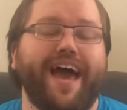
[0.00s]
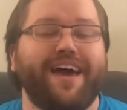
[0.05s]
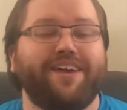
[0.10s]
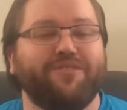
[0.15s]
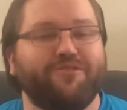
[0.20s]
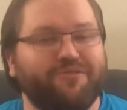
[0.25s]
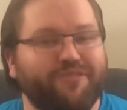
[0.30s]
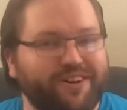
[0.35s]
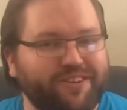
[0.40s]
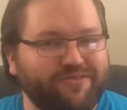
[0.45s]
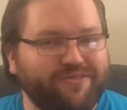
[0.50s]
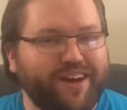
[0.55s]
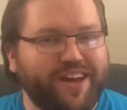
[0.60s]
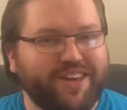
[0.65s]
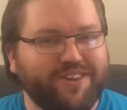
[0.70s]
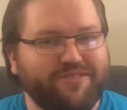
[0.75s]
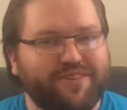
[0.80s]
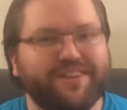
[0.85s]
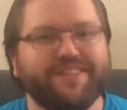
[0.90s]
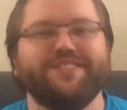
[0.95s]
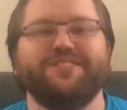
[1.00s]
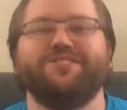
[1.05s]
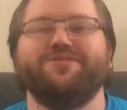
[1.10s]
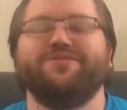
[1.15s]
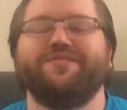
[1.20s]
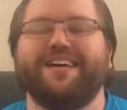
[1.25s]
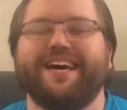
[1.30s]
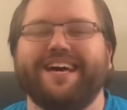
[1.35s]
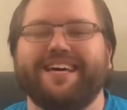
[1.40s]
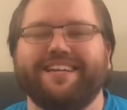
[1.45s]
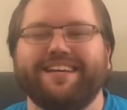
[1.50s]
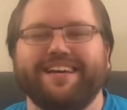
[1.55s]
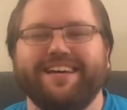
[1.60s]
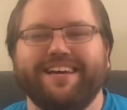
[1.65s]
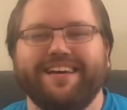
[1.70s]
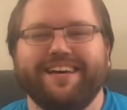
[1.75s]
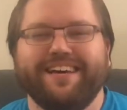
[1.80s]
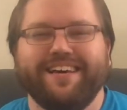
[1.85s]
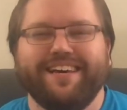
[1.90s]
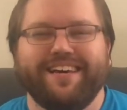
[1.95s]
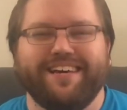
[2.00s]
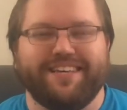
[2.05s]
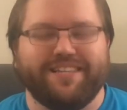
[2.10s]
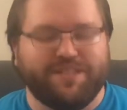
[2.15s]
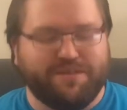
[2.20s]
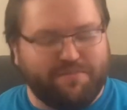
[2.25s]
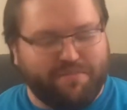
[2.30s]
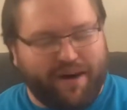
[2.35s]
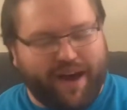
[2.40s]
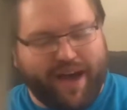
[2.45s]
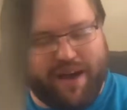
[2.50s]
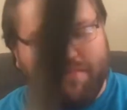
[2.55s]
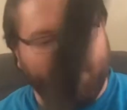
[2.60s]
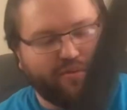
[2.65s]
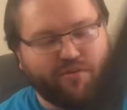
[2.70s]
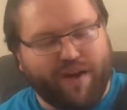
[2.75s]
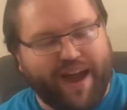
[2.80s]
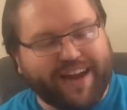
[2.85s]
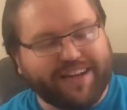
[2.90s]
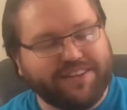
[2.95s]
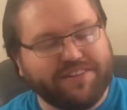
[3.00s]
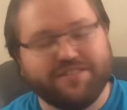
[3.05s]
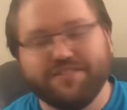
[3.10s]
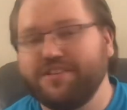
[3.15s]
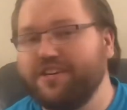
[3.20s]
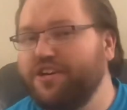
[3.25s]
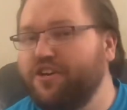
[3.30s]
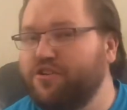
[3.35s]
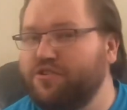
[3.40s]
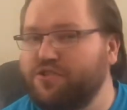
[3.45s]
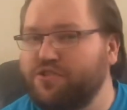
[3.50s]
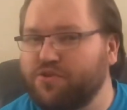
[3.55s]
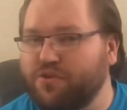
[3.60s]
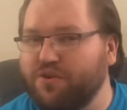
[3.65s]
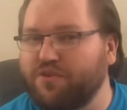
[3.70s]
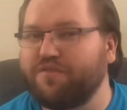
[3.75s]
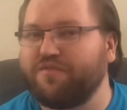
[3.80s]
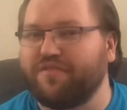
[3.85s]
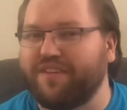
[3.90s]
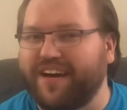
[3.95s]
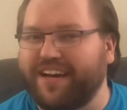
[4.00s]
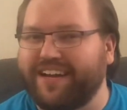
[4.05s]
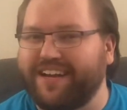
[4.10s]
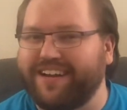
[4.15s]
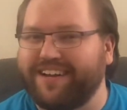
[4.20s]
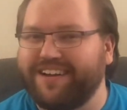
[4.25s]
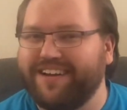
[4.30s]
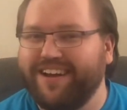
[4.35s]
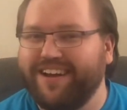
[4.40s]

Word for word: And one way you can do that is by practicing your sword fighting